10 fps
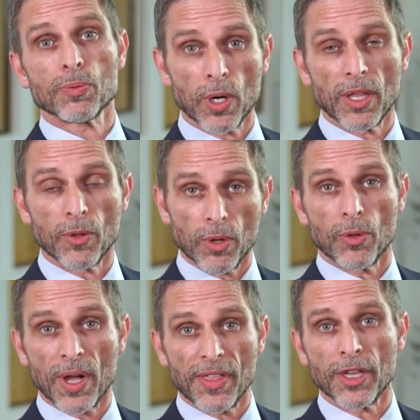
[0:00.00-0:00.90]
what, the,
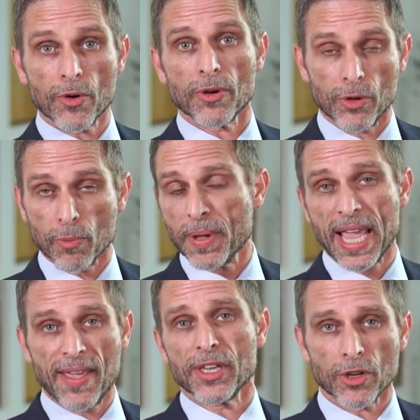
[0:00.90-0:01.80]
the way that you're, you're
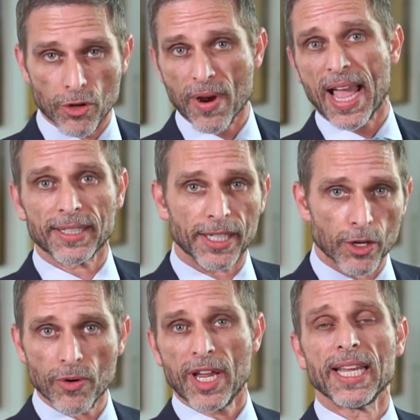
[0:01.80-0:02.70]
behaving or you're acting,
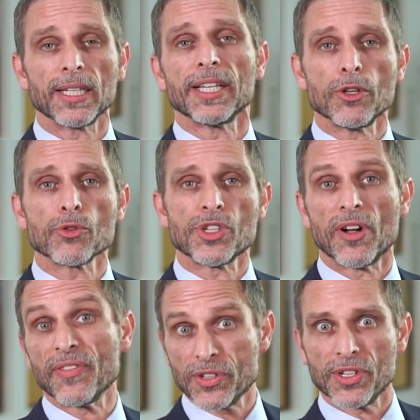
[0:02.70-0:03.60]
or you're handling
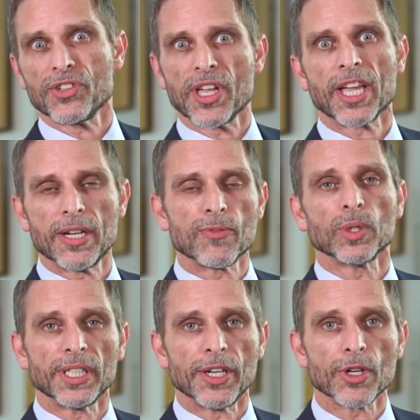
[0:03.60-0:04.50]
yourself as an executive
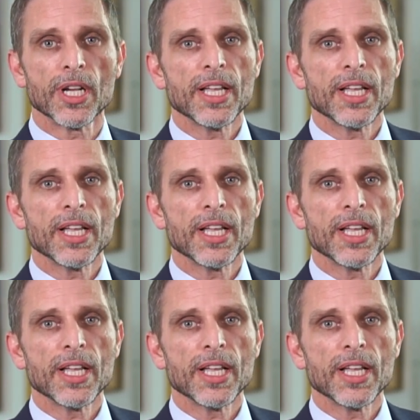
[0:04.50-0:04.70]
or a leader,